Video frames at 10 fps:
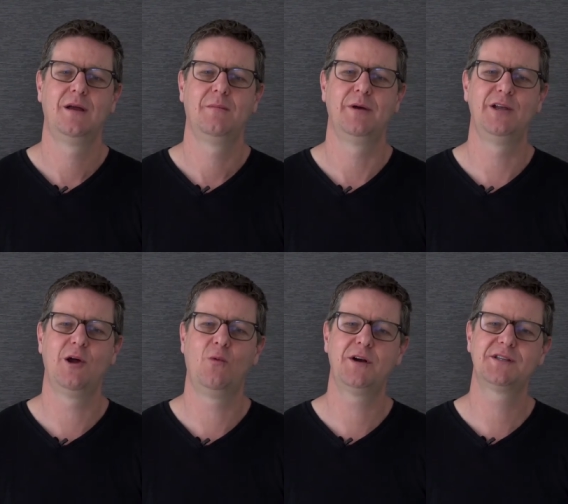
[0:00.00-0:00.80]
But you
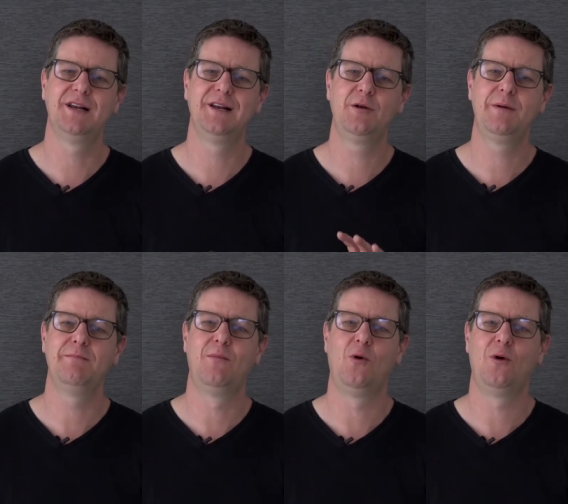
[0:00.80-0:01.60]
know, what is a little bit
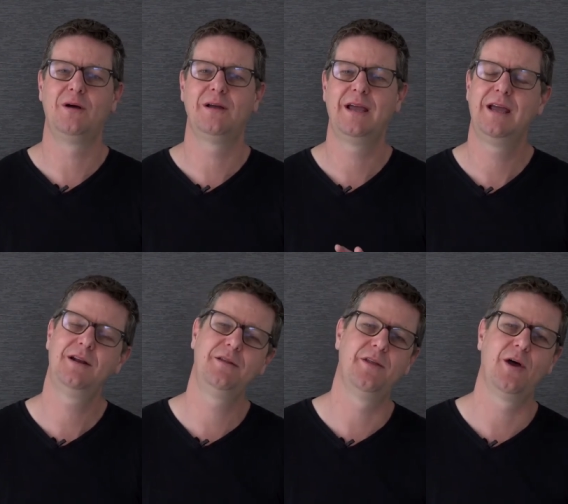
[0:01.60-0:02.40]
more
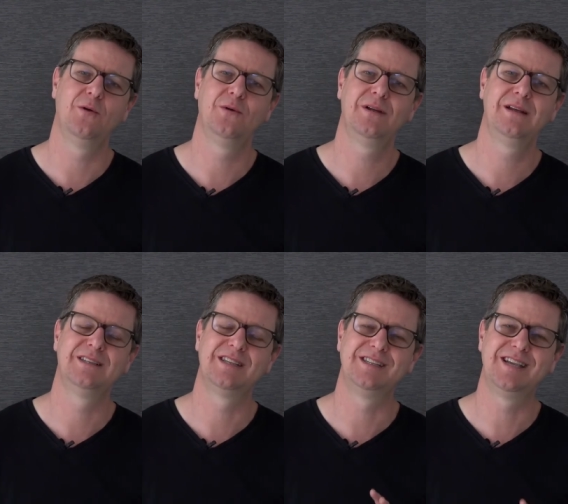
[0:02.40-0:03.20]
hidden though
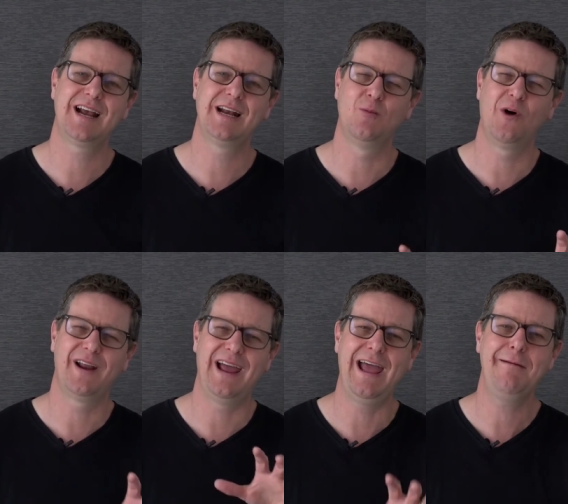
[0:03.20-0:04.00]
is exactly what
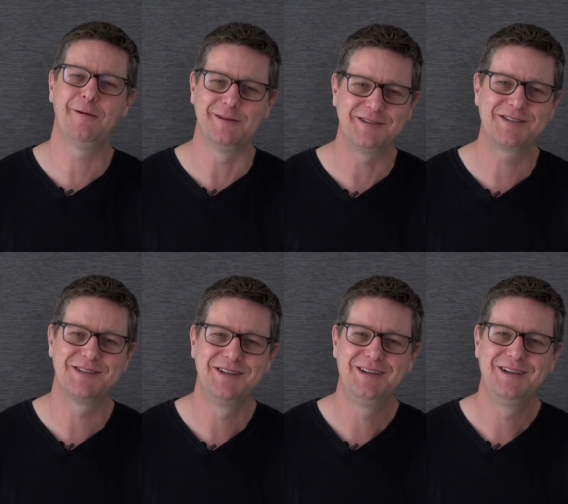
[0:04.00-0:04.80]

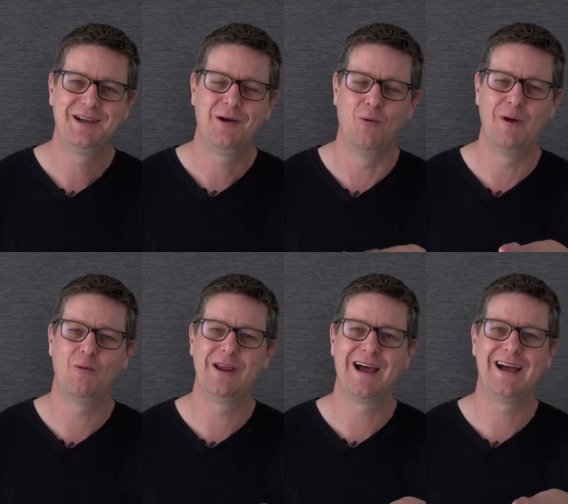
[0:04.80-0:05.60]
happens when
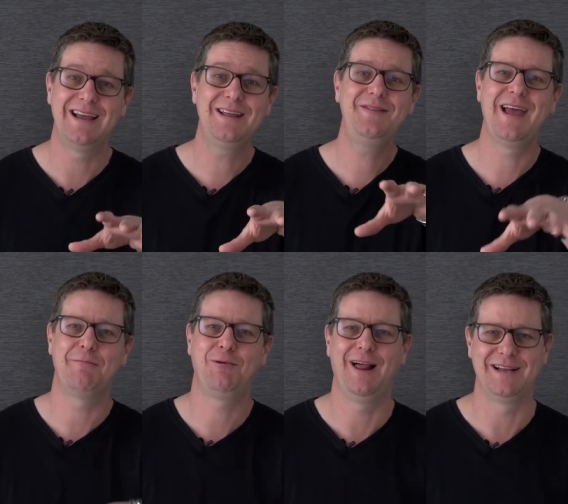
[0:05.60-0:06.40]
we are in
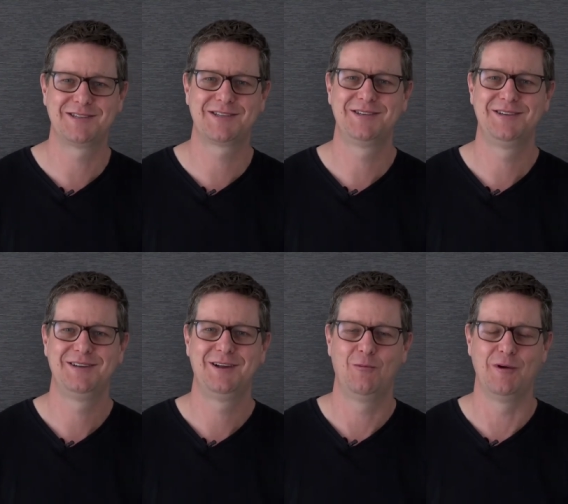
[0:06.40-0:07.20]
that place
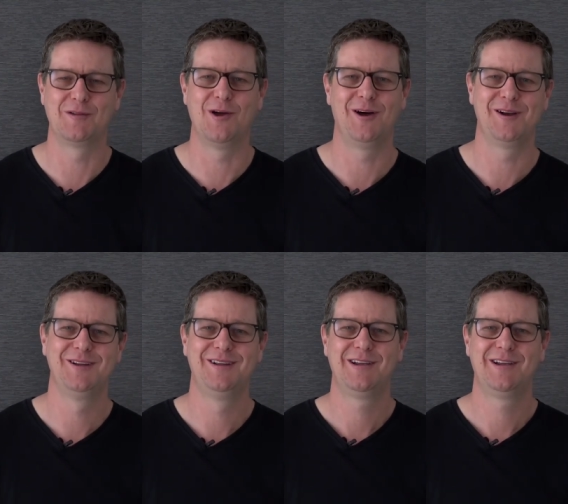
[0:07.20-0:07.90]
with God.